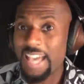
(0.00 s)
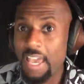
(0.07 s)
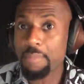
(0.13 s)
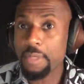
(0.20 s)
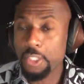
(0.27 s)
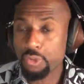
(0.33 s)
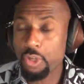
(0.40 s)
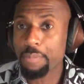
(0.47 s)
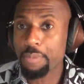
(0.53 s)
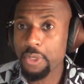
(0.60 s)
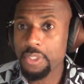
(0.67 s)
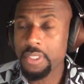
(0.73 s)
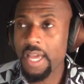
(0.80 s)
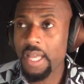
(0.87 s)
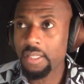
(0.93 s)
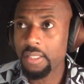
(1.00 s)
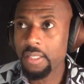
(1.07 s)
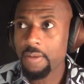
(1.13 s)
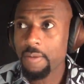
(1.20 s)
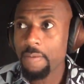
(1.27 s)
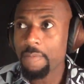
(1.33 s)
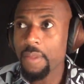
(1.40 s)
because I am an extreme
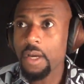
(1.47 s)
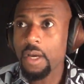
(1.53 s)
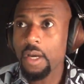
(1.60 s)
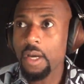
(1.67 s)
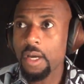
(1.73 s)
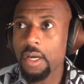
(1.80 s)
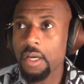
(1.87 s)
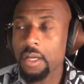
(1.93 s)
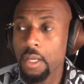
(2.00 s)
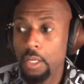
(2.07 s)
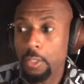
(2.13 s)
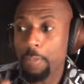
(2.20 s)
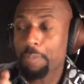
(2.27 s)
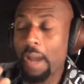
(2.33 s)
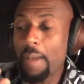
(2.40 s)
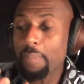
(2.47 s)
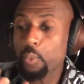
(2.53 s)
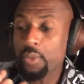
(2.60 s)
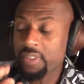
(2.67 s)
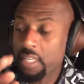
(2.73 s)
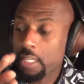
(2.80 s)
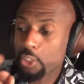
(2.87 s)
personality. Uh, the
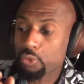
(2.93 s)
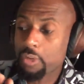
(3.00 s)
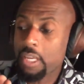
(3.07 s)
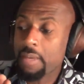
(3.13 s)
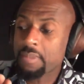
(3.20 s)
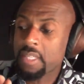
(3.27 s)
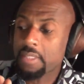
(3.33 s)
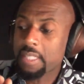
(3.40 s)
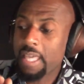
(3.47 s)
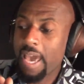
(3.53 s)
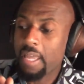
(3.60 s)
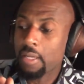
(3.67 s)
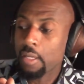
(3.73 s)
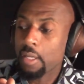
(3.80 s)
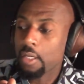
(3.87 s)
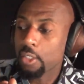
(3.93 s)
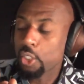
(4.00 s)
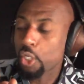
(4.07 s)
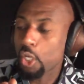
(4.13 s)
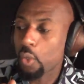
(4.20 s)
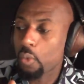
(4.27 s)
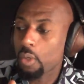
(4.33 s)
problem with the extremes is that
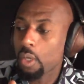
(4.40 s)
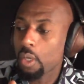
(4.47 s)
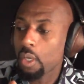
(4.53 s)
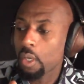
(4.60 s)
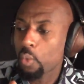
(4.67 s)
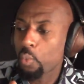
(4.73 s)
you know